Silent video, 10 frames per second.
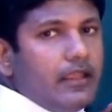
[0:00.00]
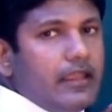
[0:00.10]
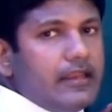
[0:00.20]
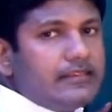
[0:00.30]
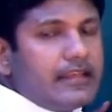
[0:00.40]

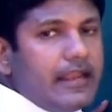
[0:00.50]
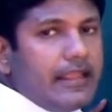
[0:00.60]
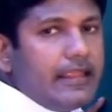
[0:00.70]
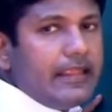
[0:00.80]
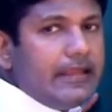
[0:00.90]
It's kind
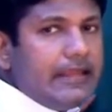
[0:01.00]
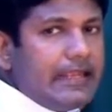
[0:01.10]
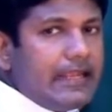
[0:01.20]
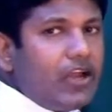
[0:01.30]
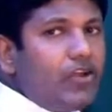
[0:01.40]
of
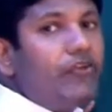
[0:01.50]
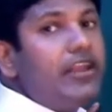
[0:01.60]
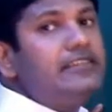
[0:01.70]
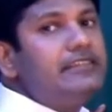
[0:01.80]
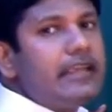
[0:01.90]

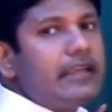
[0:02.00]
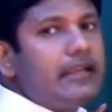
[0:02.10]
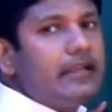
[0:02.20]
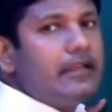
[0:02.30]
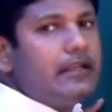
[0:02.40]
decreasing.
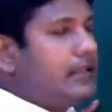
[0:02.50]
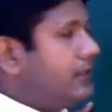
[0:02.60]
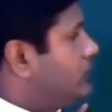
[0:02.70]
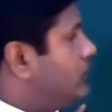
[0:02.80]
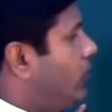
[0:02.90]

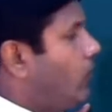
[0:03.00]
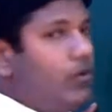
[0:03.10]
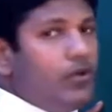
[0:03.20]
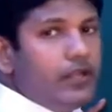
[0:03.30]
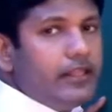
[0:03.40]

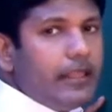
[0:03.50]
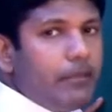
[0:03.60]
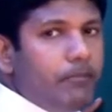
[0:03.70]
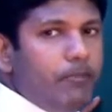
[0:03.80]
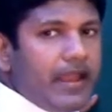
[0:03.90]
So the
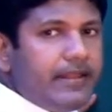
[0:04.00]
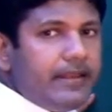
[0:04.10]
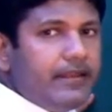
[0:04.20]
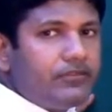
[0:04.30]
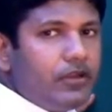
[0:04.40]

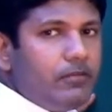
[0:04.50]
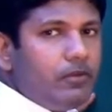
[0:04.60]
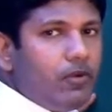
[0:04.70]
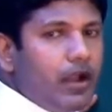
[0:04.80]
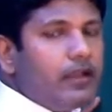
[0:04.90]
pattern is going to be
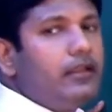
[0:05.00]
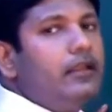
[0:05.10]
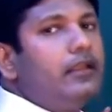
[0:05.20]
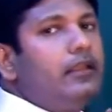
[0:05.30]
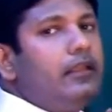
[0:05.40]
what?
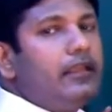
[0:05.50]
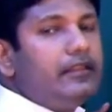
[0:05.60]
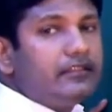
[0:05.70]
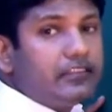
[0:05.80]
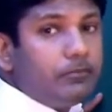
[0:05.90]

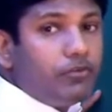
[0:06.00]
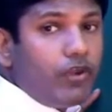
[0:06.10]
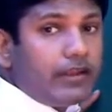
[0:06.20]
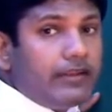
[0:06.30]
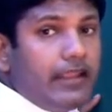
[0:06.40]
Either
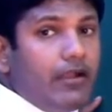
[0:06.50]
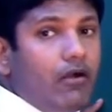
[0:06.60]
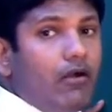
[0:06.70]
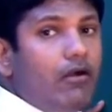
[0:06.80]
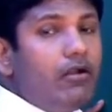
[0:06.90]
subtracting
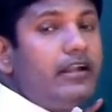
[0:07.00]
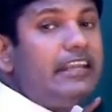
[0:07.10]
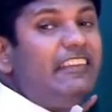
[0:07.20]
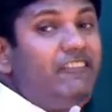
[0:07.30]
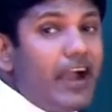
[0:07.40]
or
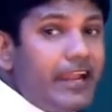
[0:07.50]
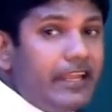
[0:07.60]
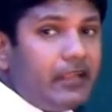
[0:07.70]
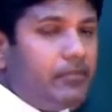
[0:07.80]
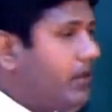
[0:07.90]

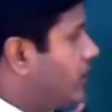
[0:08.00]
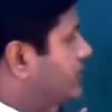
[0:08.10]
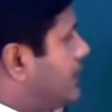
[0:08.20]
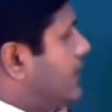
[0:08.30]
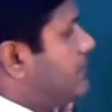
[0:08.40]
dividing, because
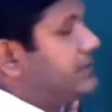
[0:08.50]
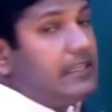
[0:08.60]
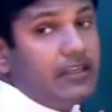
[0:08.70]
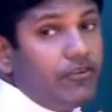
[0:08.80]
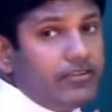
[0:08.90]
the number is
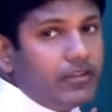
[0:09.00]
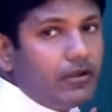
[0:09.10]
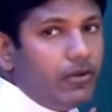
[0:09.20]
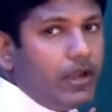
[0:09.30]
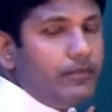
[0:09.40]
decreasing.
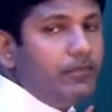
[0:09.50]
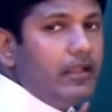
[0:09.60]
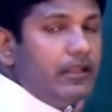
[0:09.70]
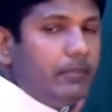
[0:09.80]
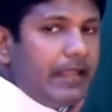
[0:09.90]
All right.
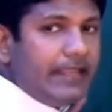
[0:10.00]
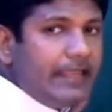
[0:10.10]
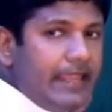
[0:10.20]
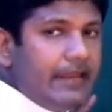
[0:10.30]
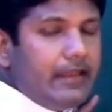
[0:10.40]
But
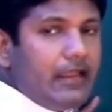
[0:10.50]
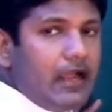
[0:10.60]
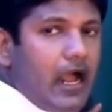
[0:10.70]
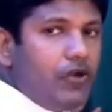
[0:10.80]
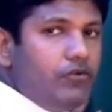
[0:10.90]
again,
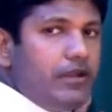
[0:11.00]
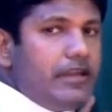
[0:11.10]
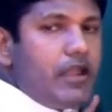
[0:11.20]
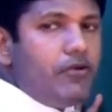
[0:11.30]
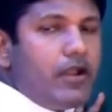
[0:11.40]
how do we
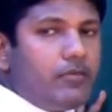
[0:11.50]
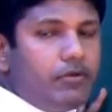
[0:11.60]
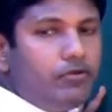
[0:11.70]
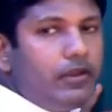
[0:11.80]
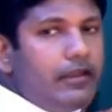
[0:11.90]
narrow down
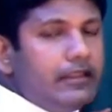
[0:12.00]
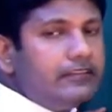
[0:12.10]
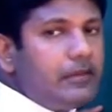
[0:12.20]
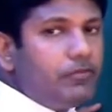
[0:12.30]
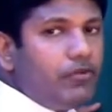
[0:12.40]
between
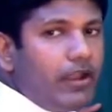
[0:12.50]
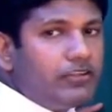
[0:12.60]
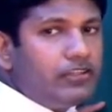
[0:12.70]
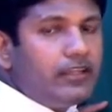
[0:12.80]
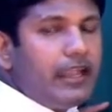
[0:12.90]

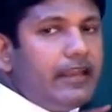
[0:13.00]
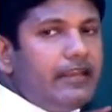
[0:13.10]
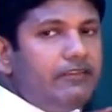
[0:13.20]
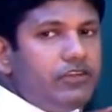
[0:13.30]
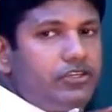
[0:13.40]
subtraction and
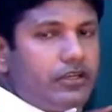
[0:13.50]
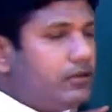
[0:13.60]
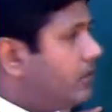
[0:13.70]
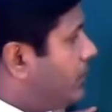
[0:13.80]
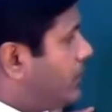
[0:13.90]

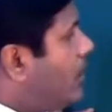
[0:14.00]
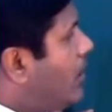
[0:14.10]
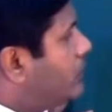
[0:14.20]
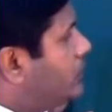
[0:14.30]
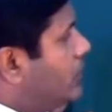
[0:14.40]
division?
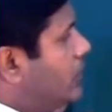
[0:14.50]
Because